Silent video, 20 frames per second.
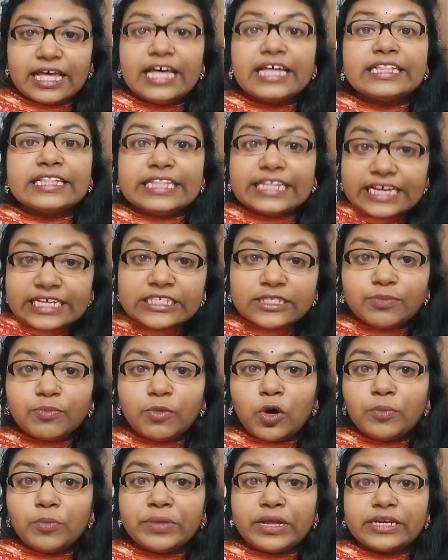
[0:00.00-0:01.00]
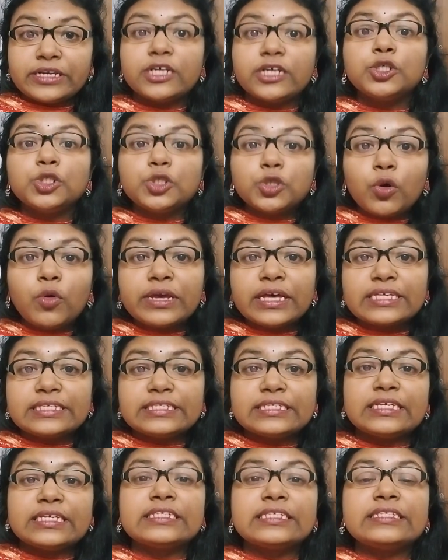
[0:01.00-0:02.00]
This moment
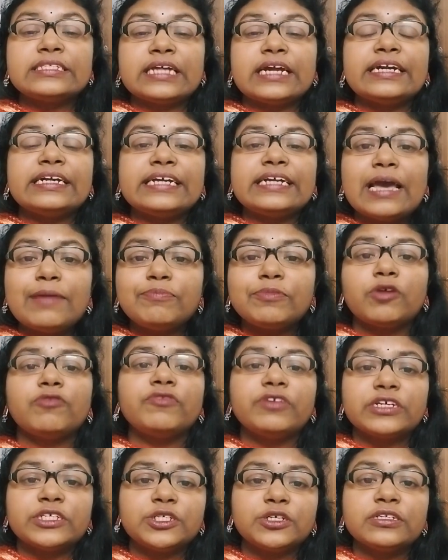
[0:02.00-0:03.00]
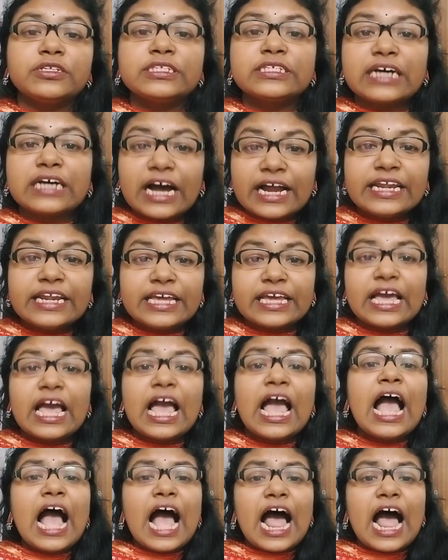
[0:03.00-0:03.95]
showcases the depth of Richard's cunning